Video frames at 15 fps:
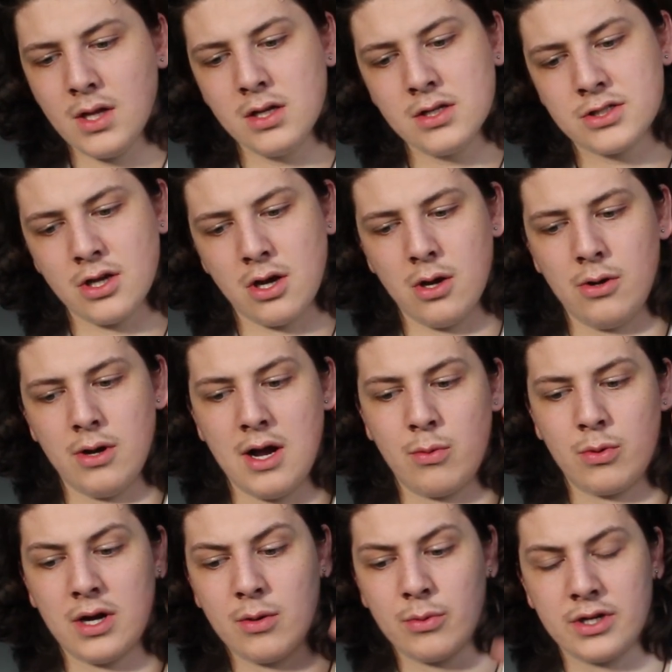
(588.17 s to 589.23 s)
So I
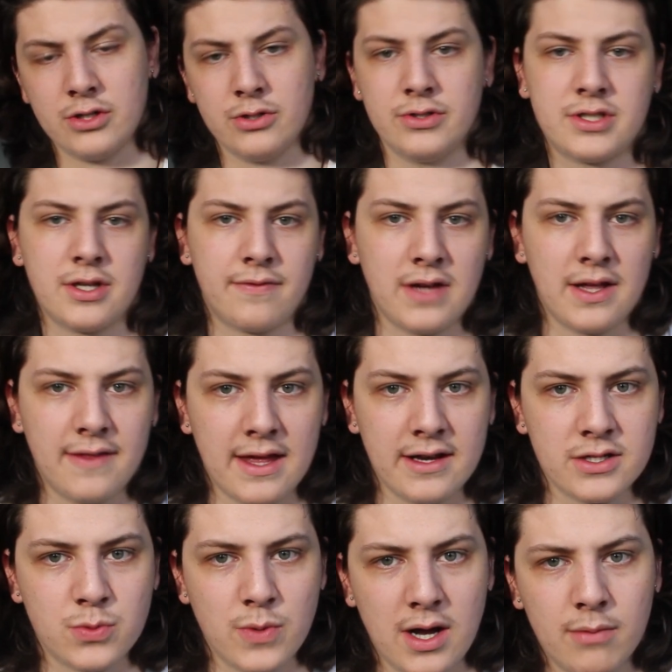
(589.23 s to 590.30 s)
want to do stuff like that
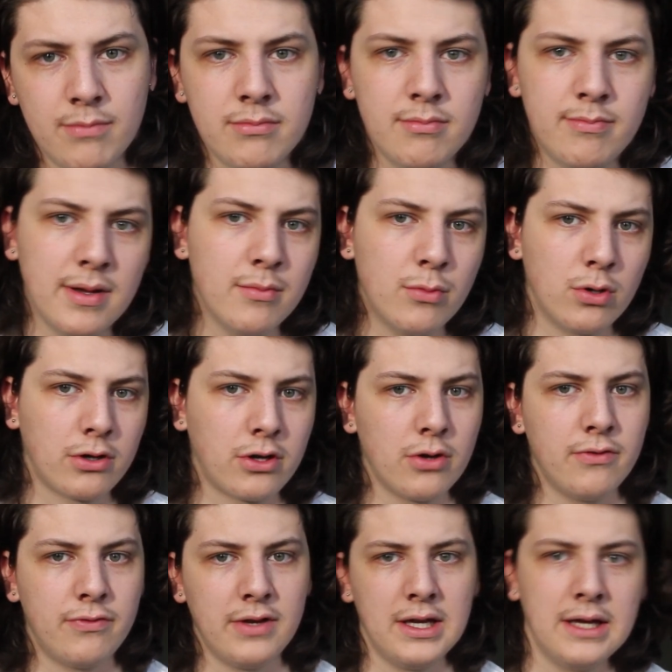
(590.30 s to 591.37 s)
as well, a bit more
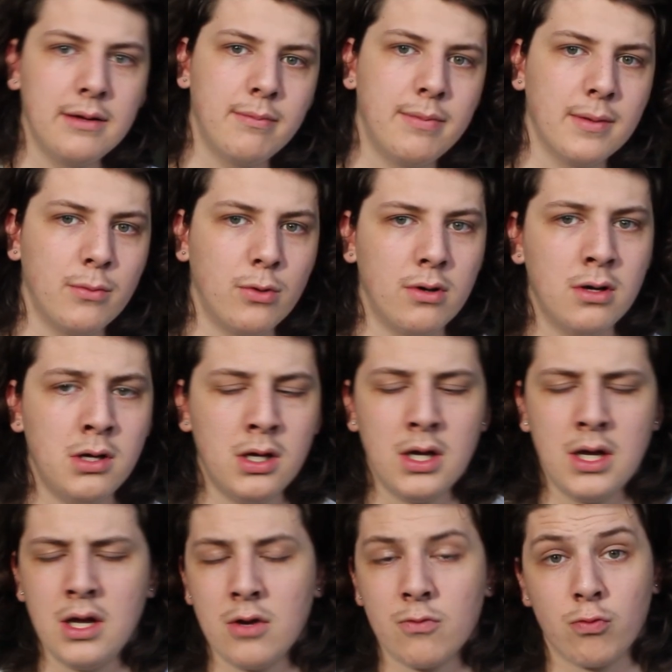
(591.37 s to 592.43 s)
goofy, a bit more
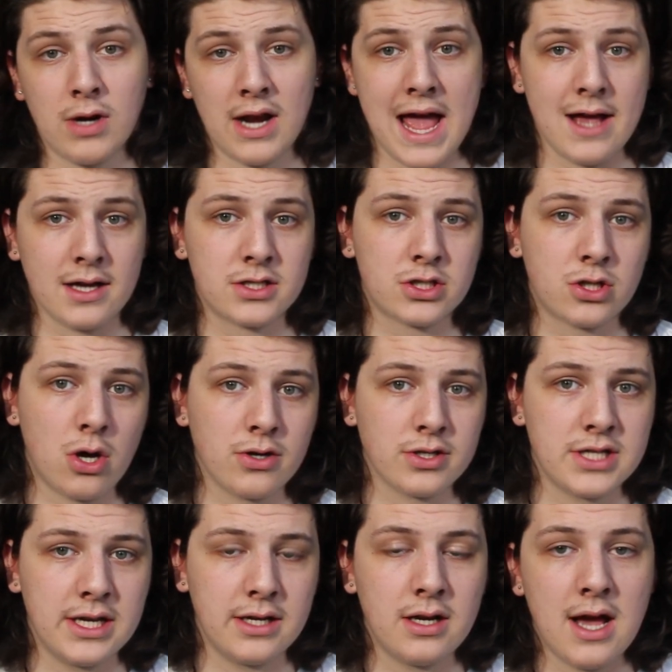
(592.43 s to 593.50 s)
relaxed
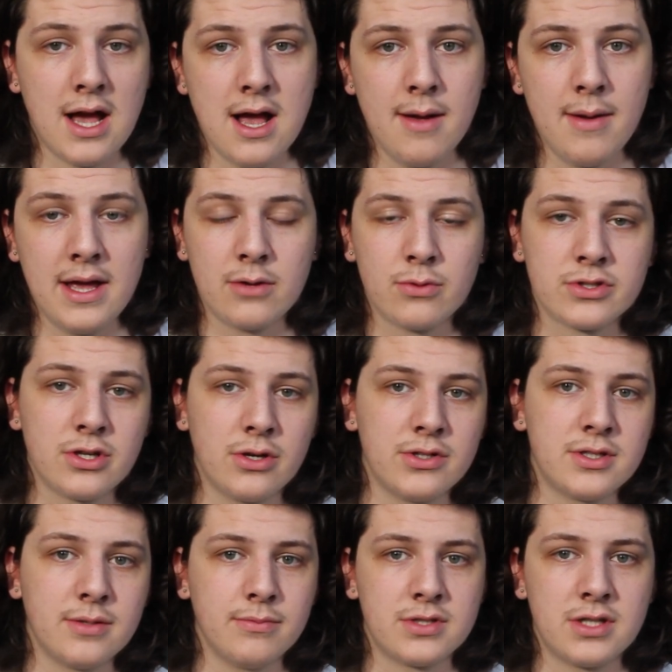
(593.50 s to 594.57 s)
content, and also
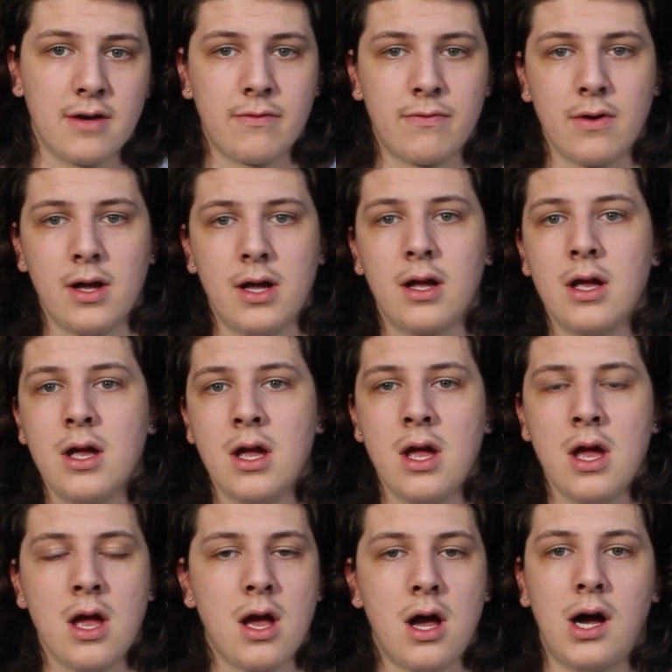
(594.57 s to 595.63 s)
some stuff where
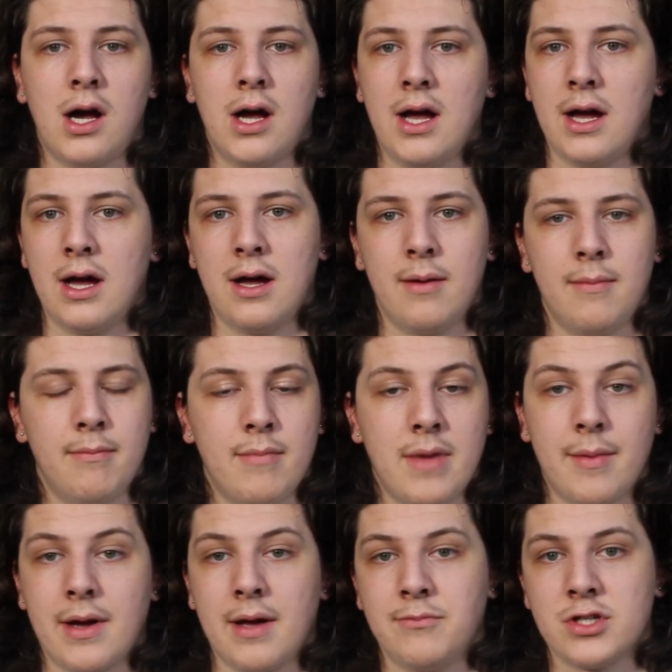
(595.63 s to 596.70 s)

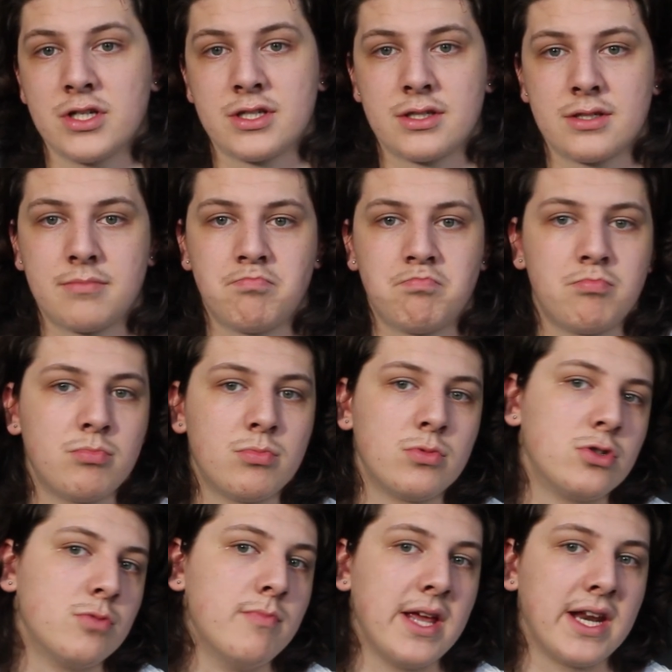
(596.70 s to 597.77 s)
maybe I'm just
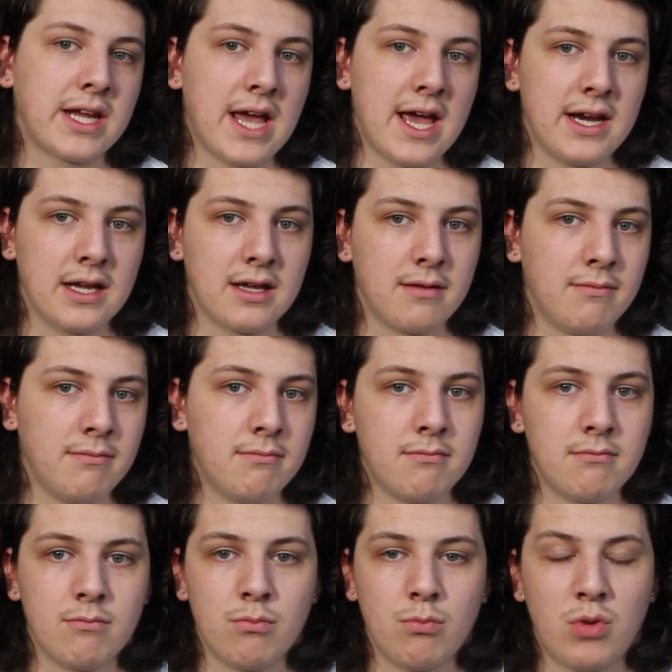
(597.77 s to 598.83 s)
medicating,
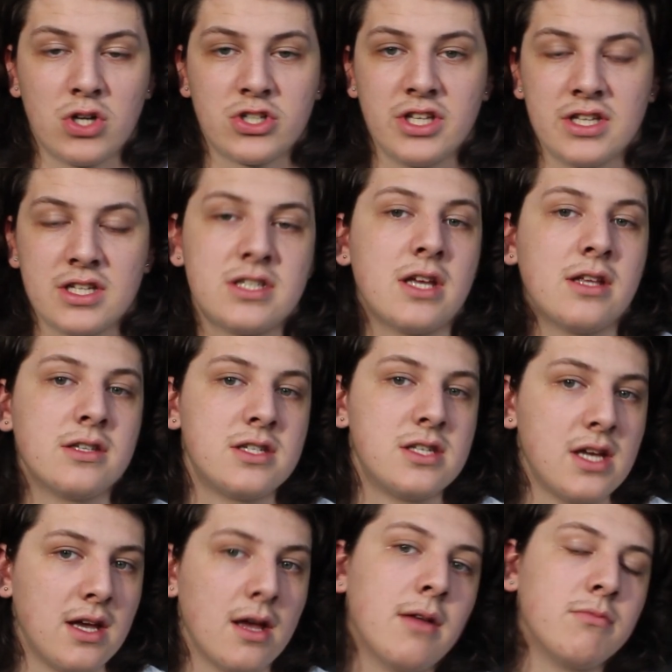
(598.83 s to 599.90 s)
watching the
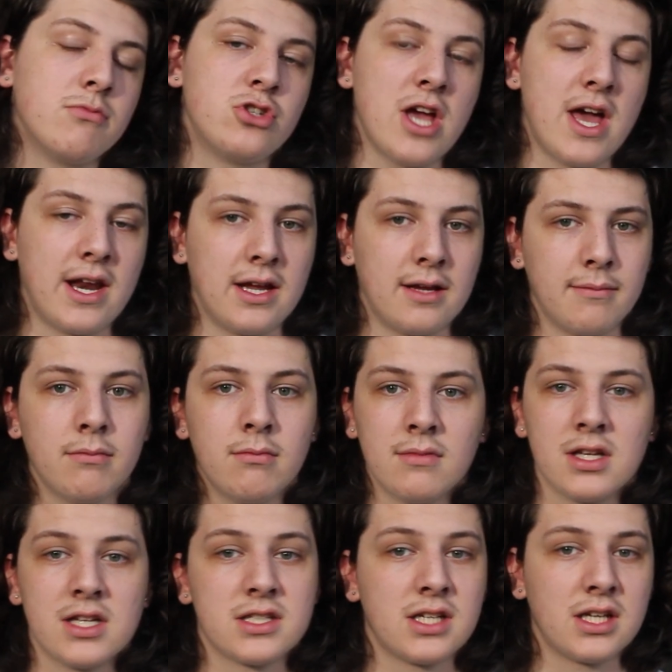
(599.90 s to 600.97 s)
sunset, chatting,
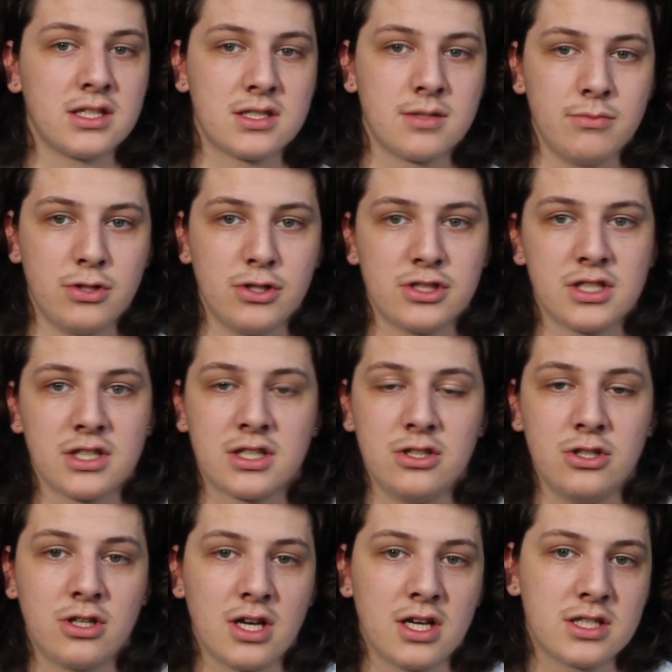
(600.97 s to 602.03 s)
listening to some music,
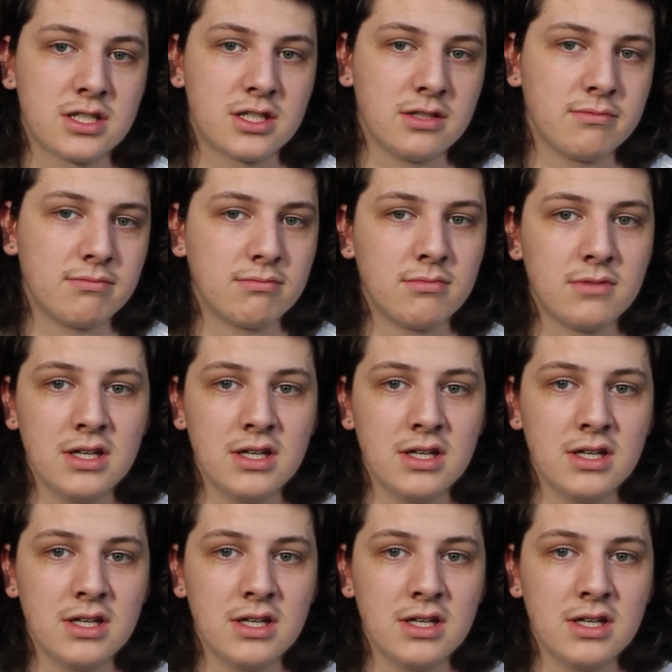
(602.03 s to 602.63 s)
and you guys can